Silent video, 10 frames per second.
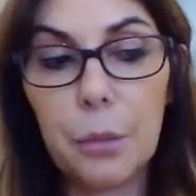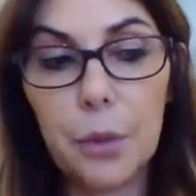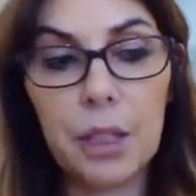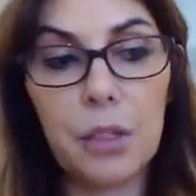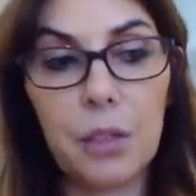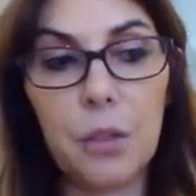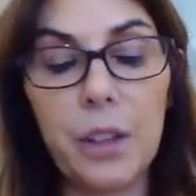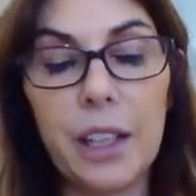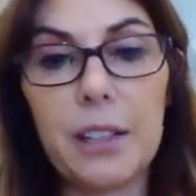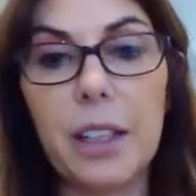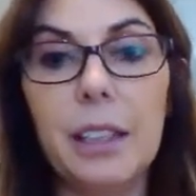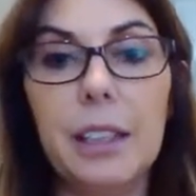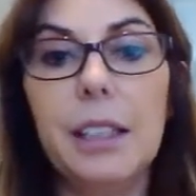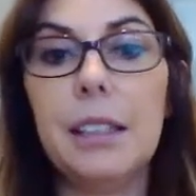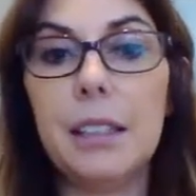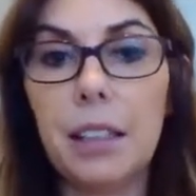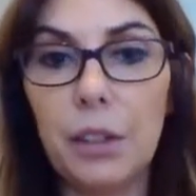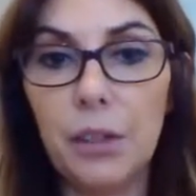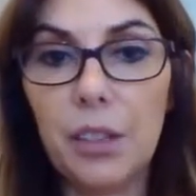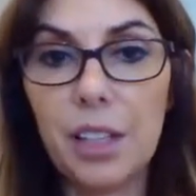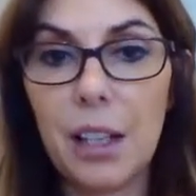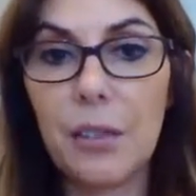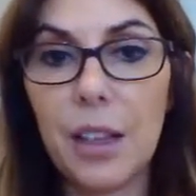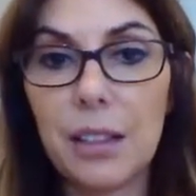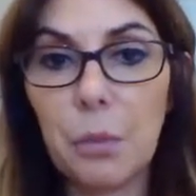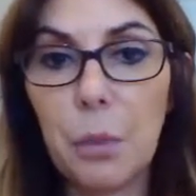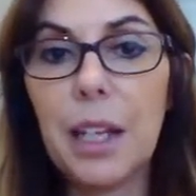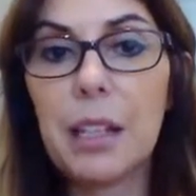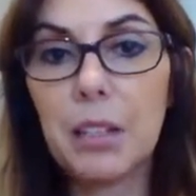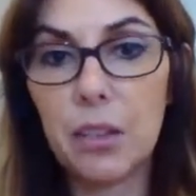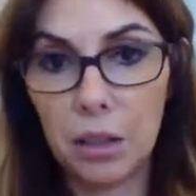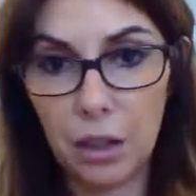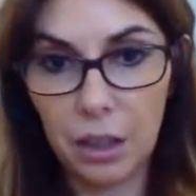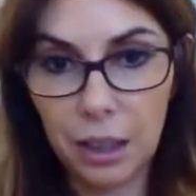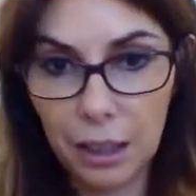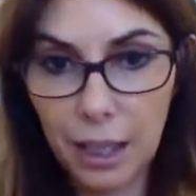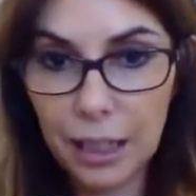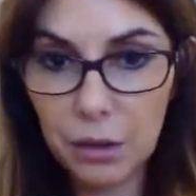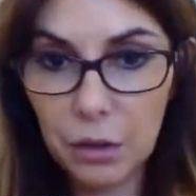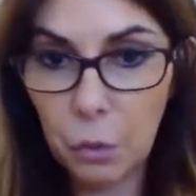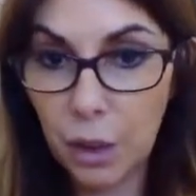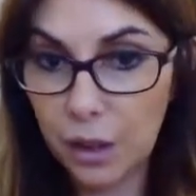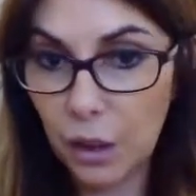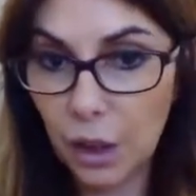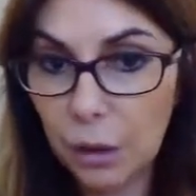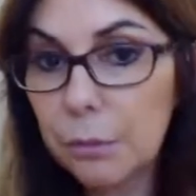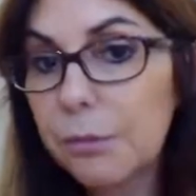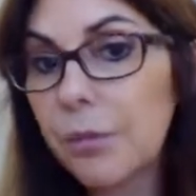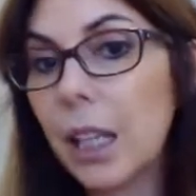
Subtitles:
But it just feels like you need to give yourself that space to connect with you,